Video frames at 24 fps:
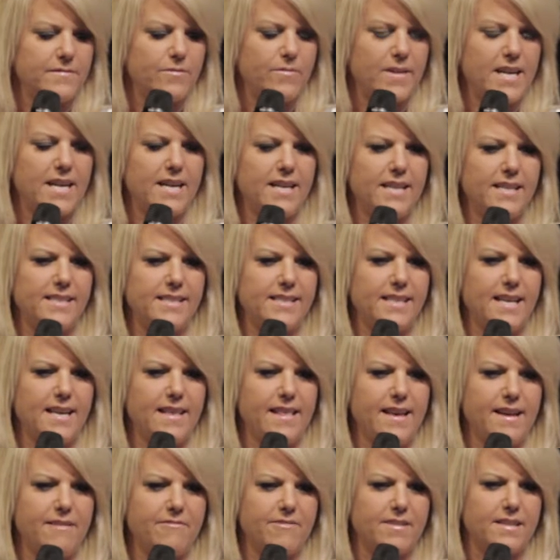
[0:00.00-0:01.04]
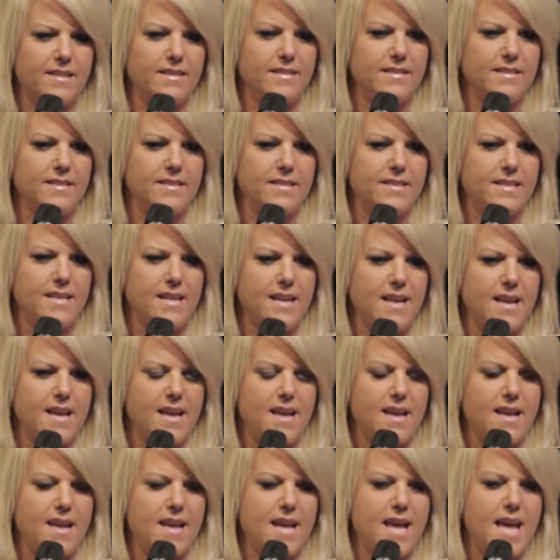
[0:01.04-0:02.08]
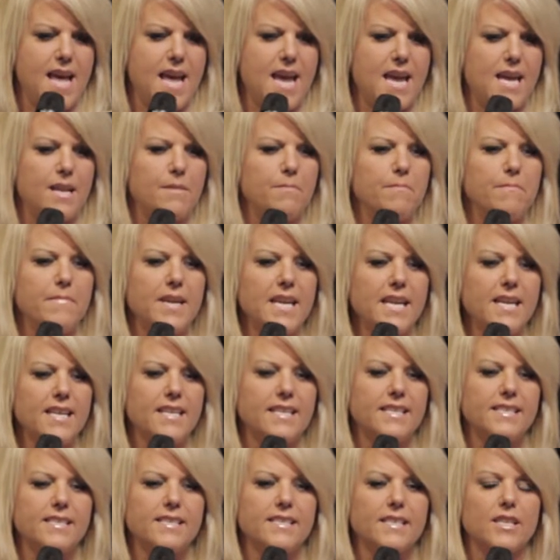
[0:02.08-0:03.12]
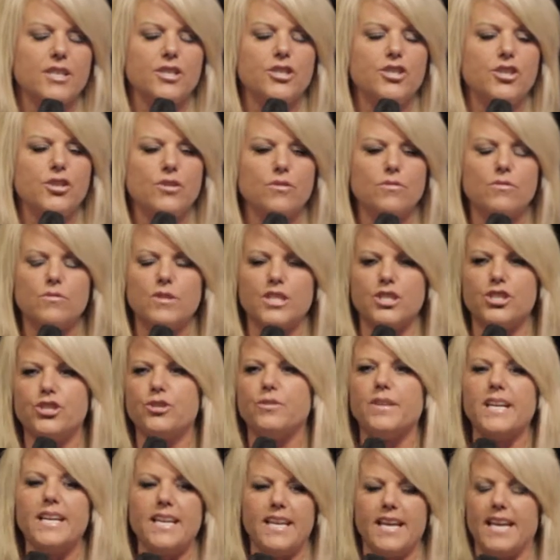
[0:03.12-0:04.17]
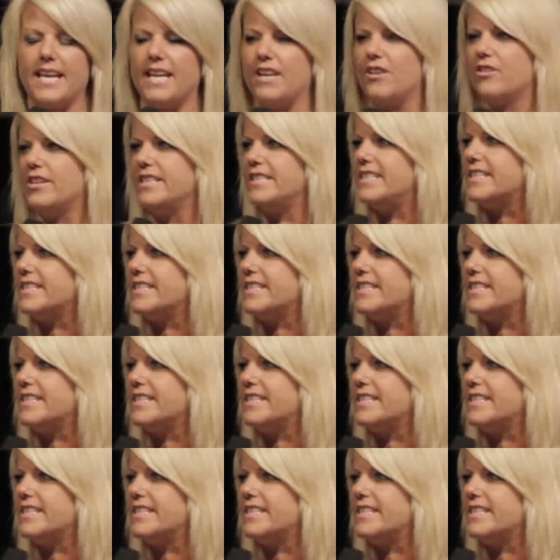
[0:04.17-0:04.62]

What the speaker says: We already saw that one. It means to trick it or